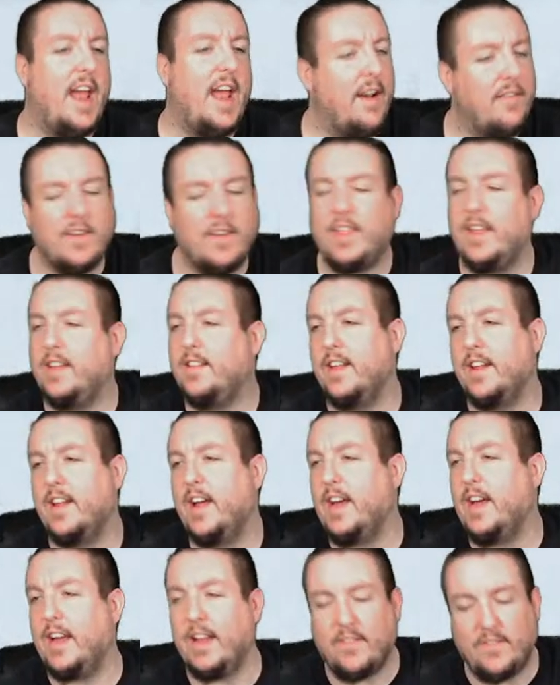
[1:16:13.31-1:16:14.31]
everything
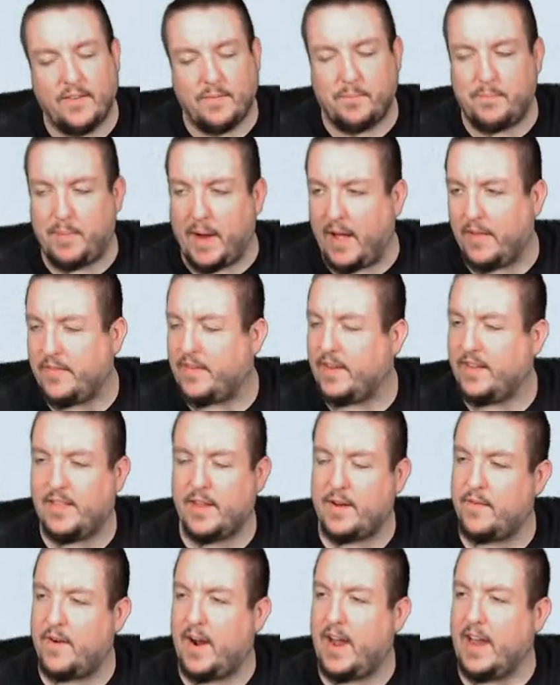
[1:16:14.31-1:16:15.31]
tonight is just bouncing to the
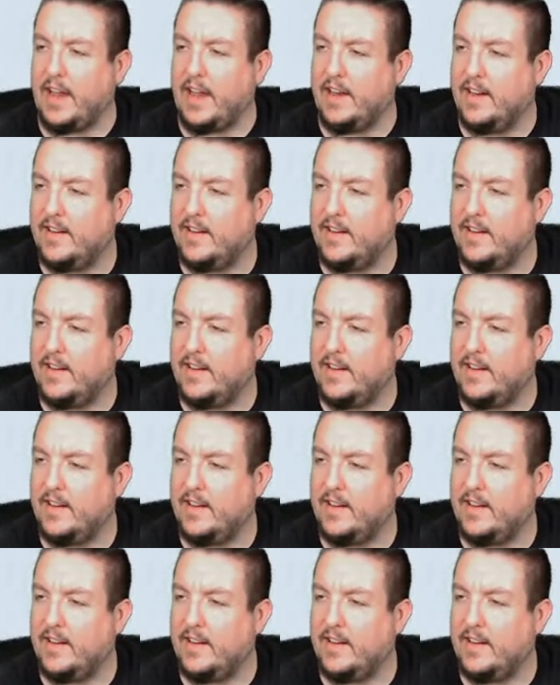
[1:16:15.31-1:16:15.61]
right.